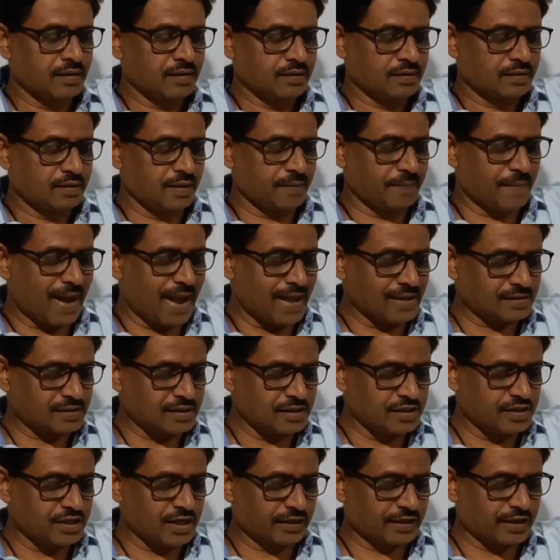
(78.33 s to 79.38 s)
the mass
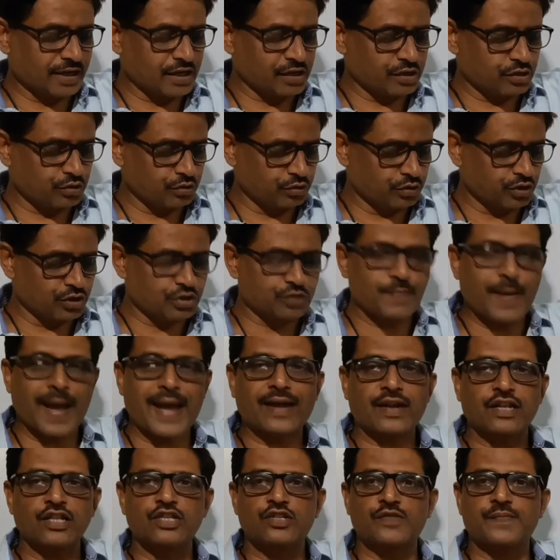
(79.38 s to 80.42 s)
is attached to the
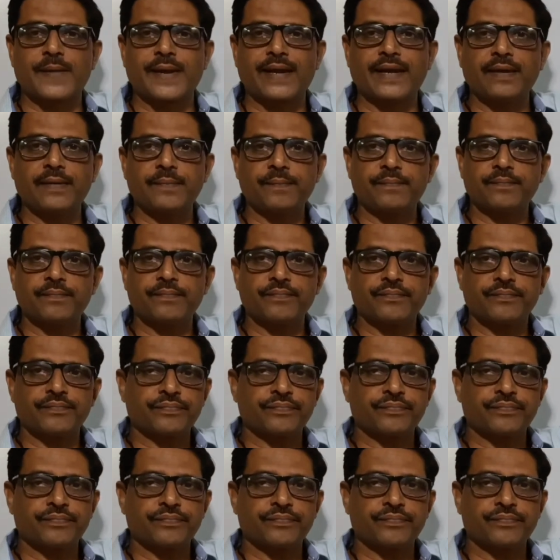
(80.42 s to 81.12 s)
spiral spring,